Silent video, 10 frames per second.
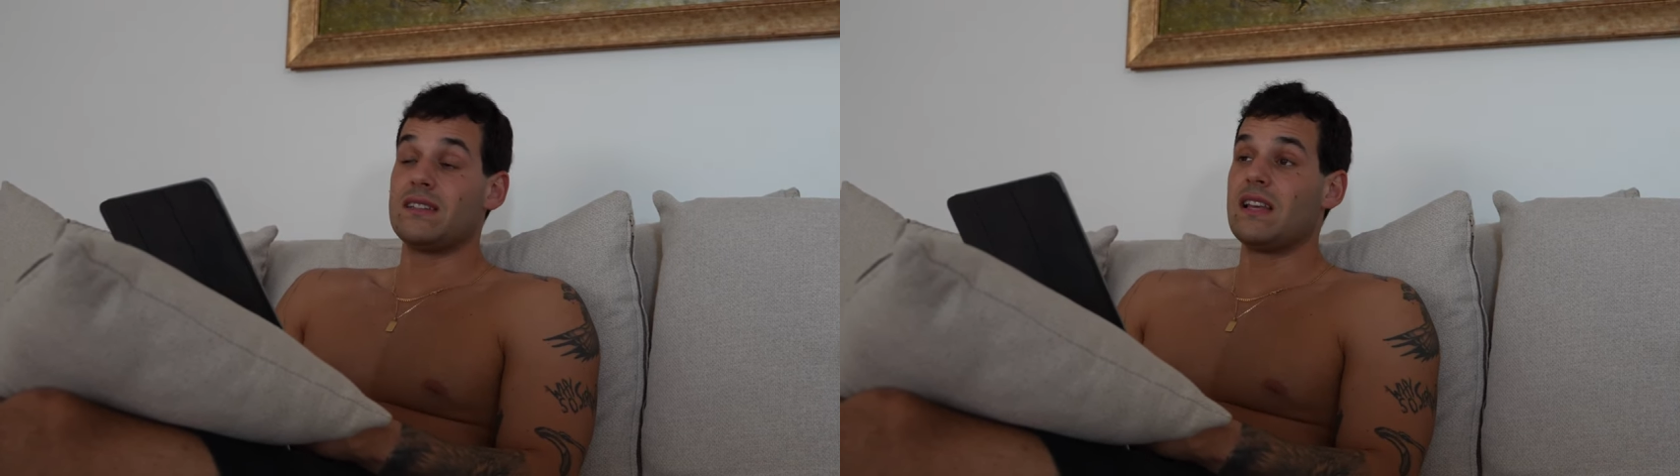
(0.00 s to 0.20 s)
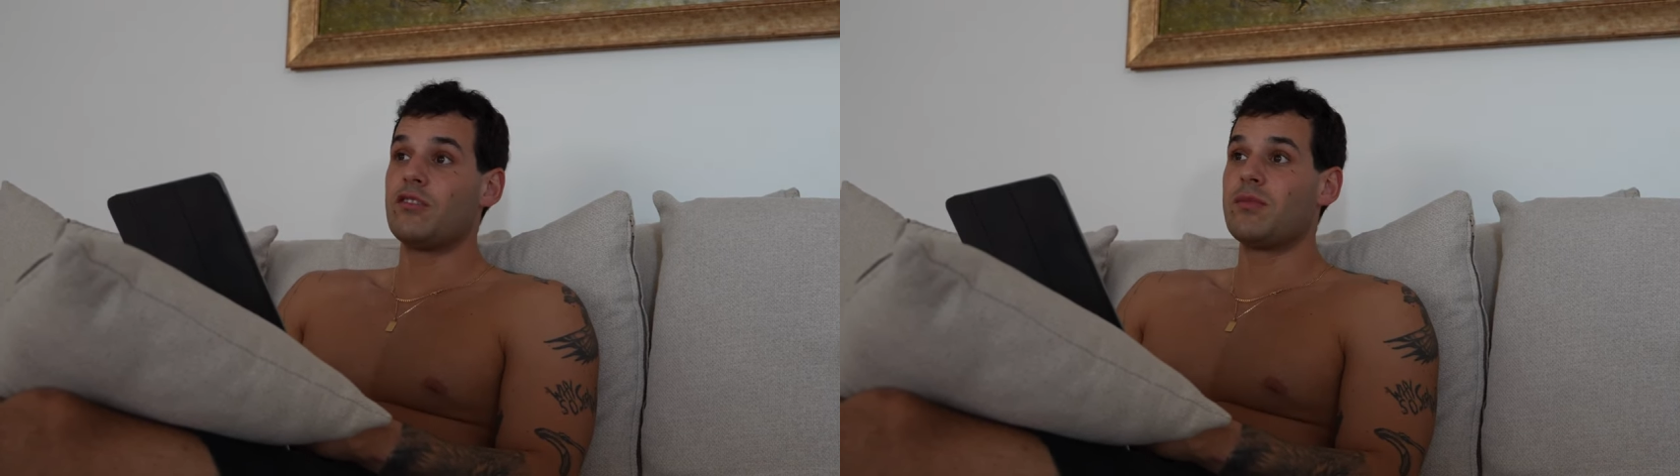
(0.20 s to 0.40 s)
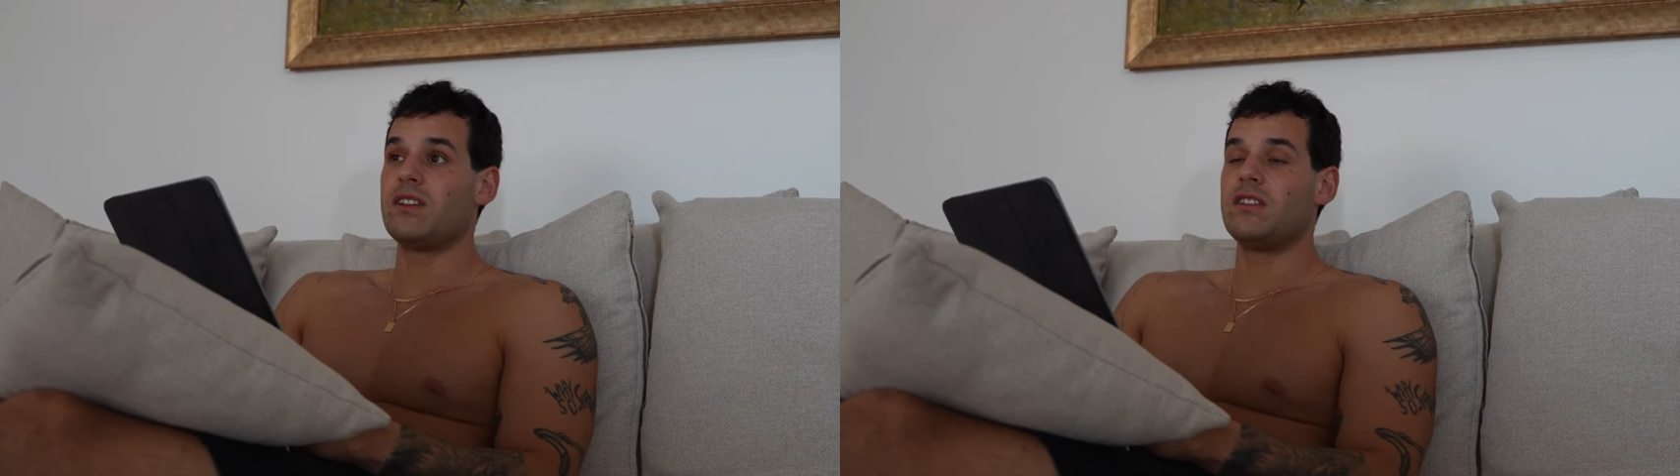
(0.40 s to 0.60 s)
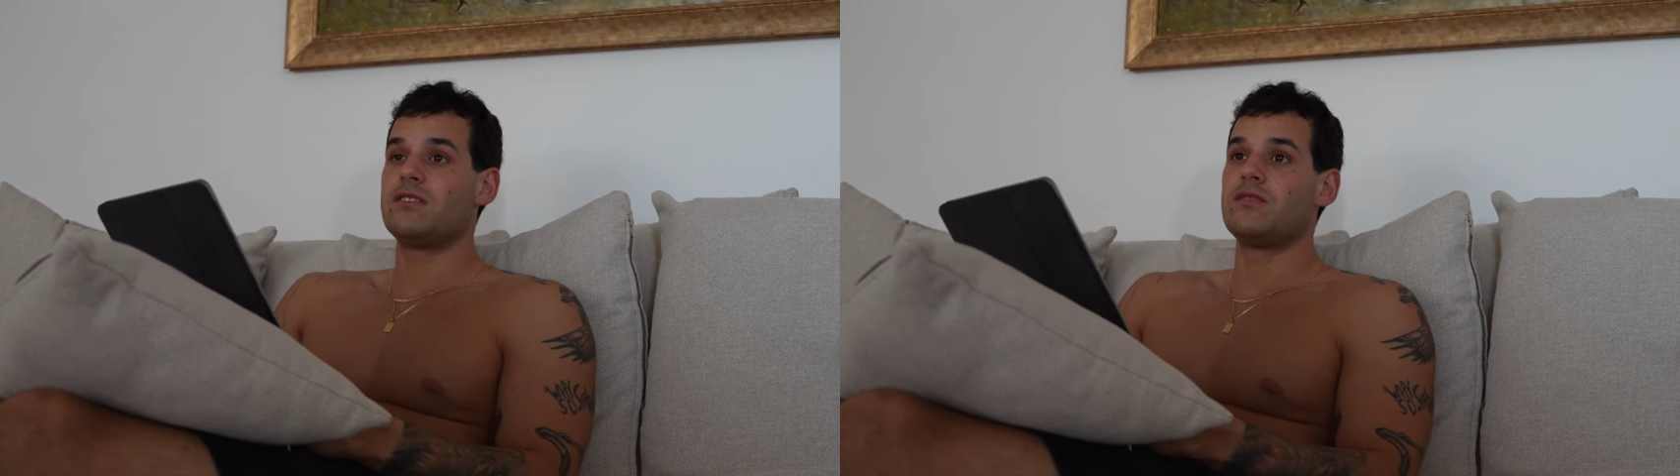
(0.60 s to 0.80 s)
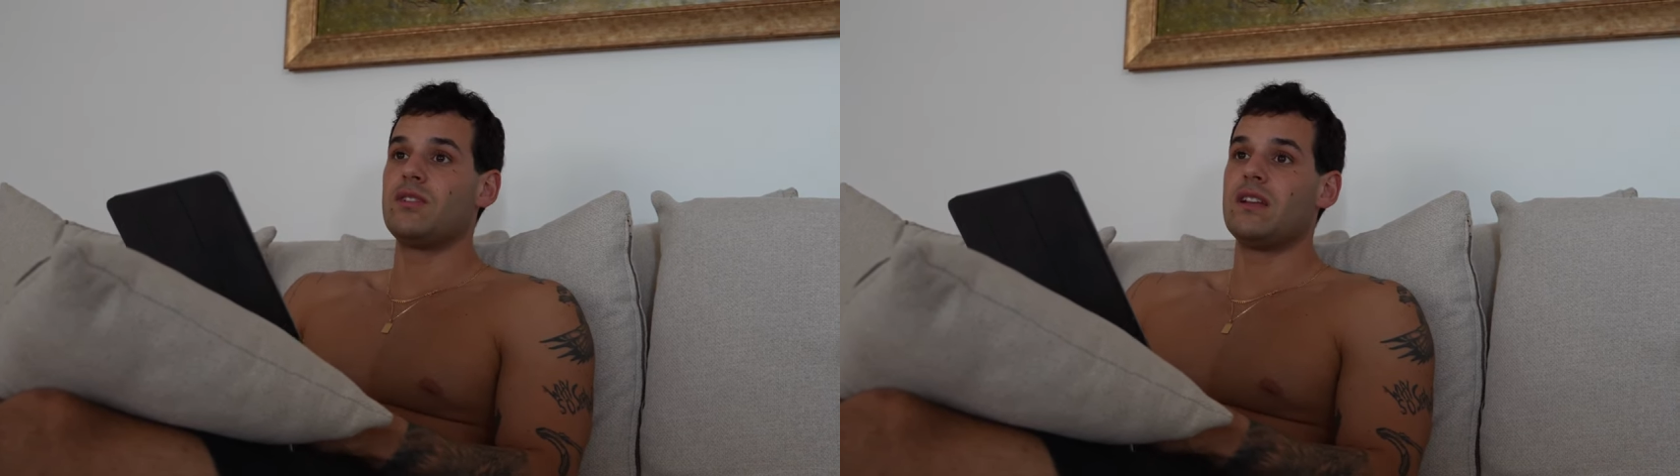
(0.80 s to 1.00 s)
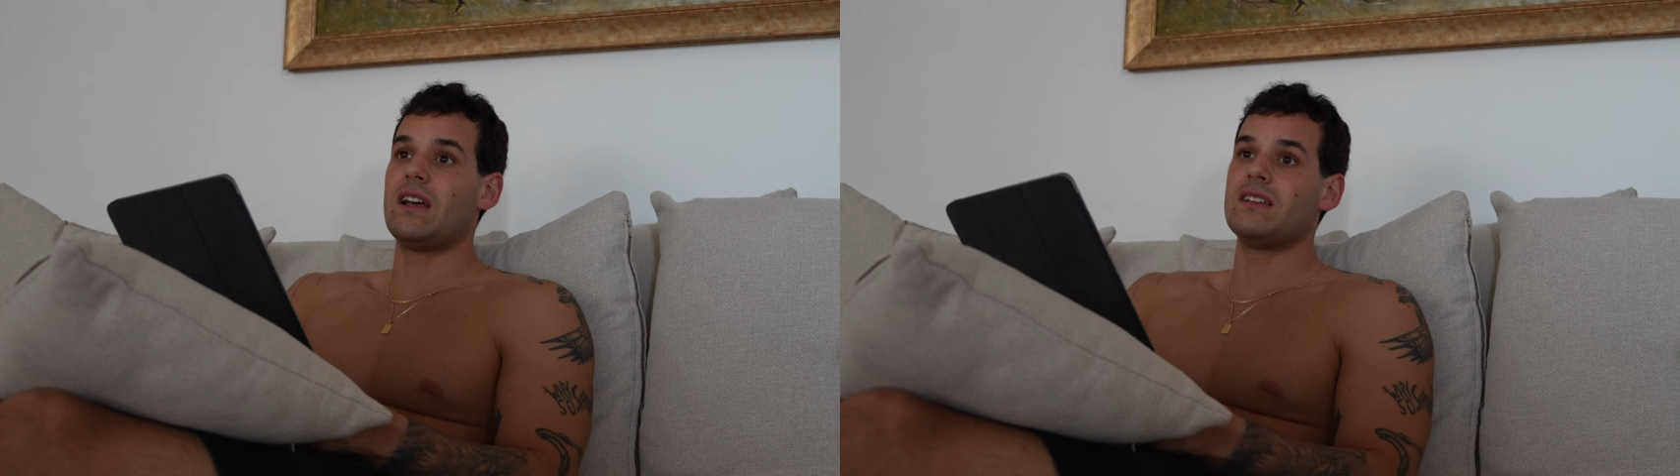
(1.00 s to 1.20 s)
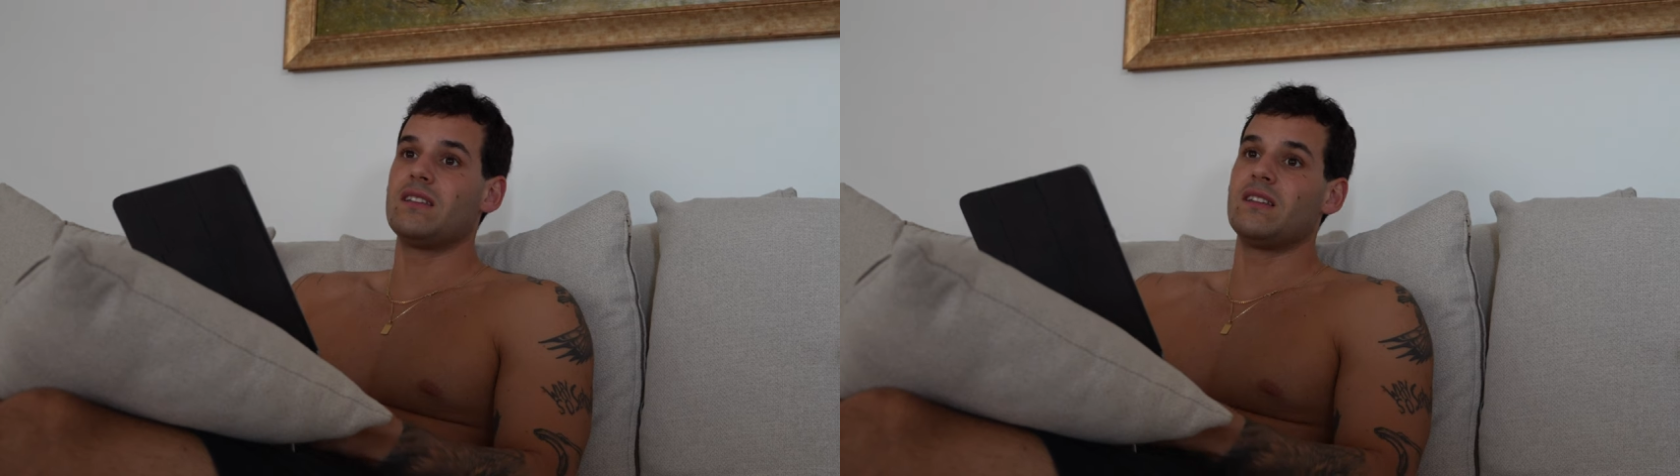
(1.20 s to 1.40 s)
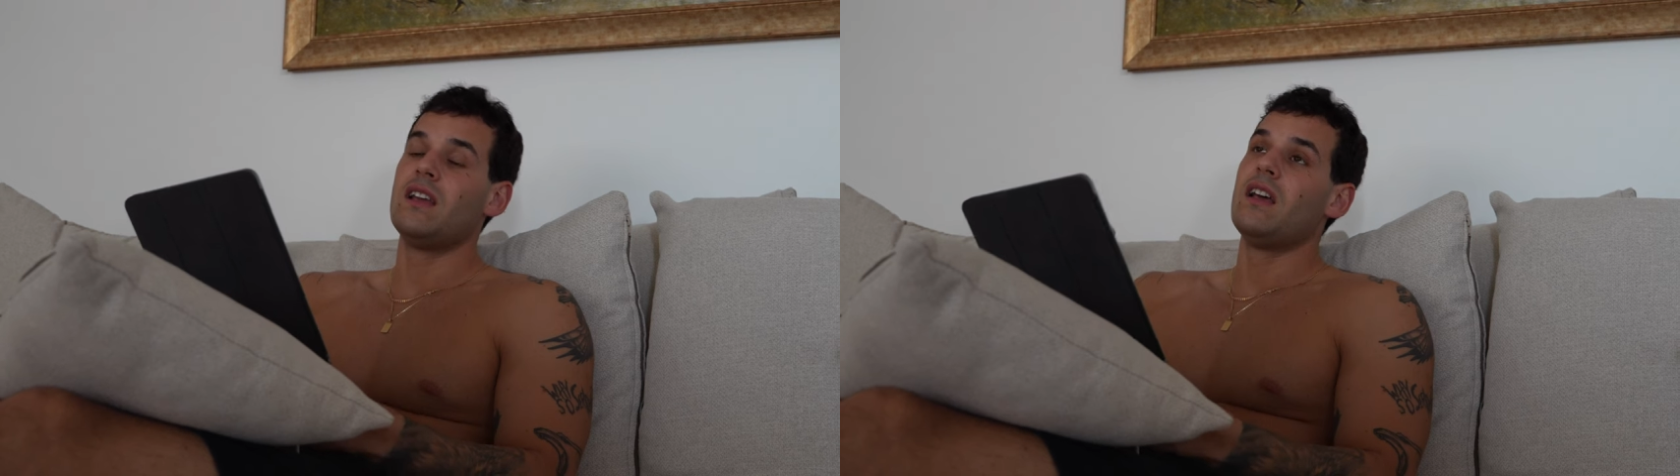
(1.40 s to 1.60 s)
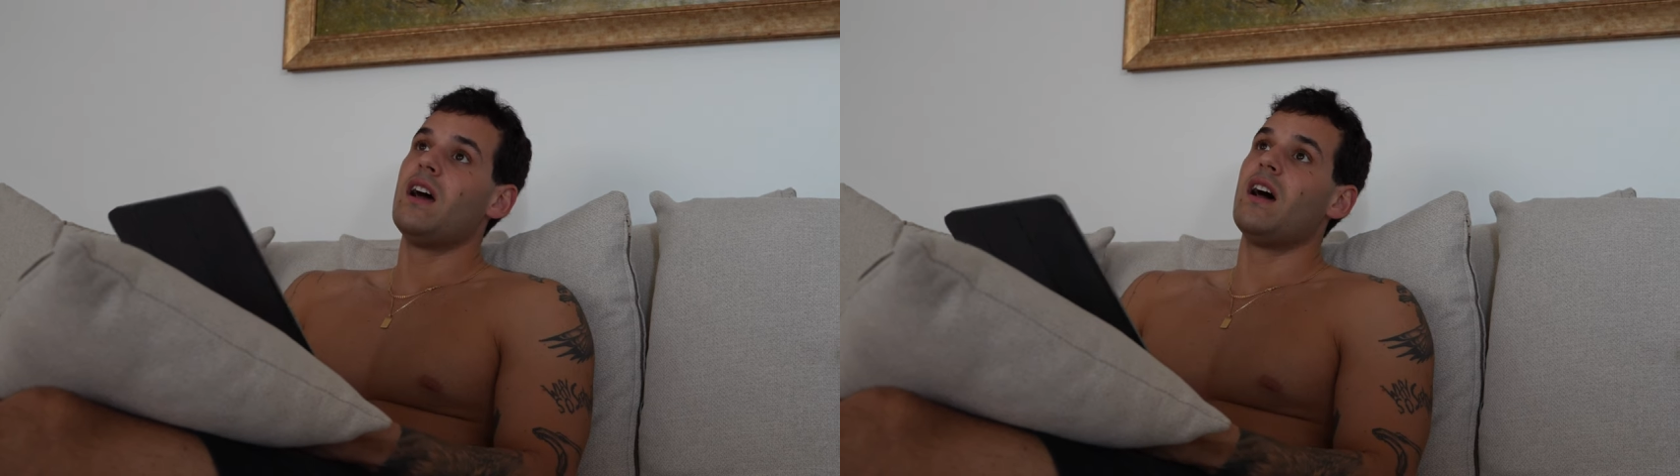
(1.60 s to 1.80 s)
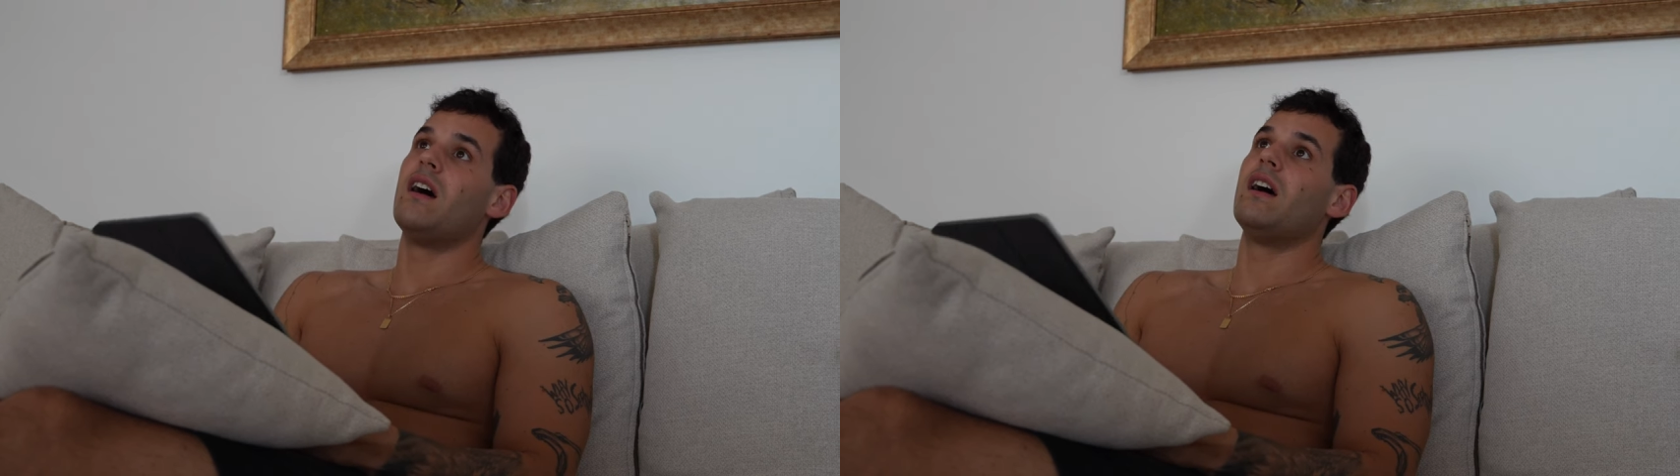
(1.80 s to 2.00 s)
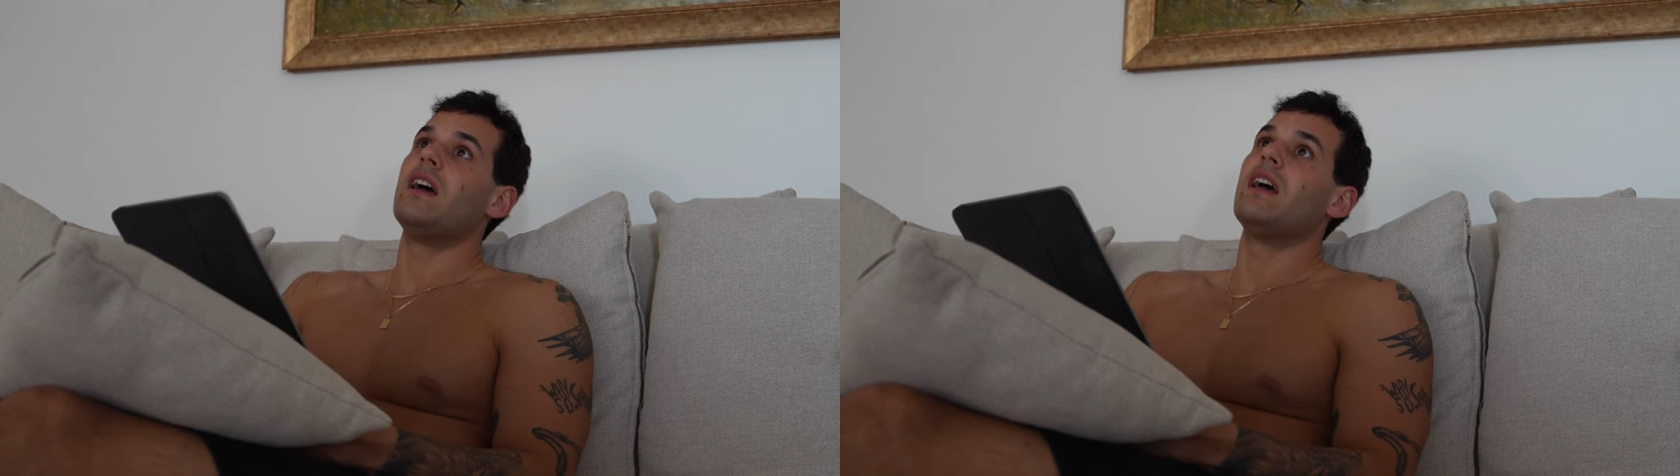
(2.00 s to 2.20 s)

That everybody needs to realize that uh,